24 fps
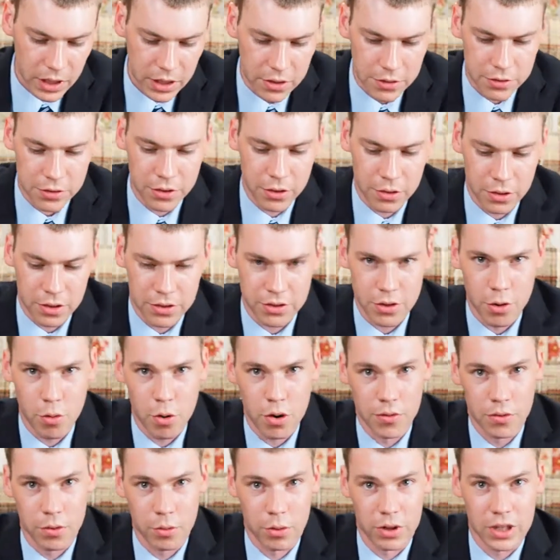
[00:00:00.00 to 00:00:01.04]
So let's go
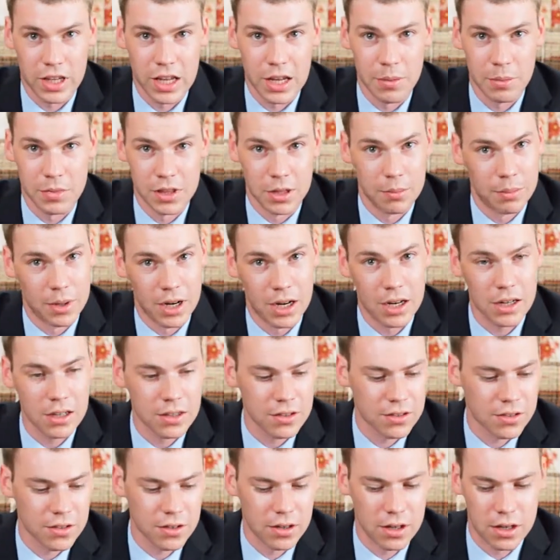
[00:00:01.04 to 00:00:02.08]
over what came in the
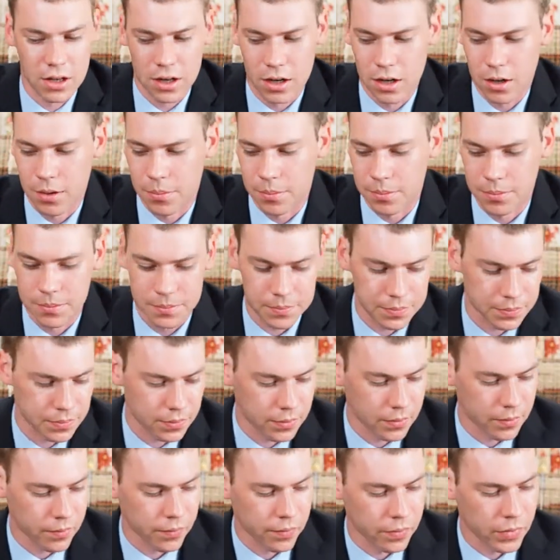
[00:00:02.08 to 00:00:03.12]
box.
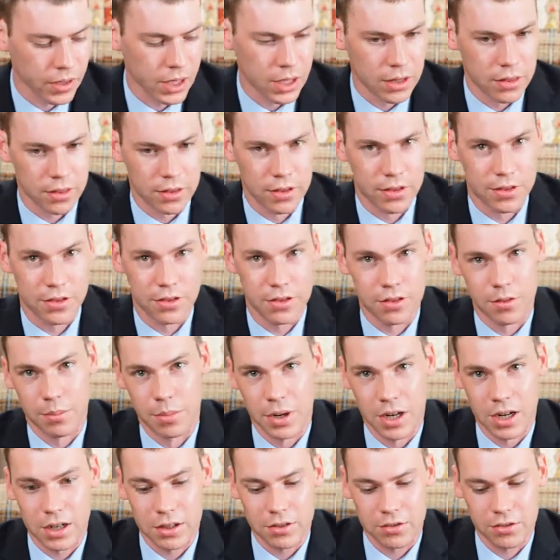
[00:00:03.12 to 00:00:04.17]
This is the
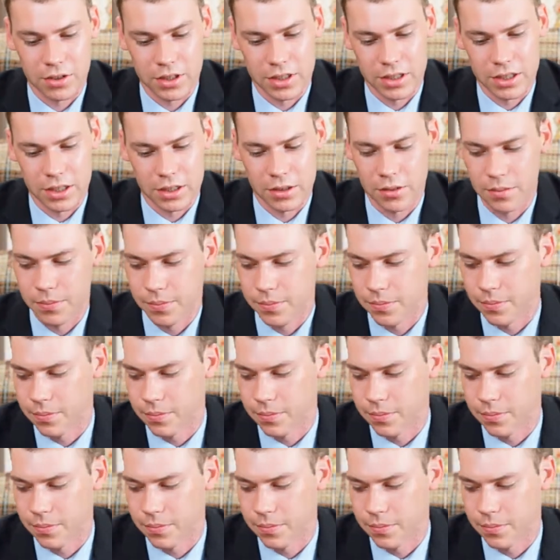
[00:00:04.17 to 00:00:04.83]
box right here.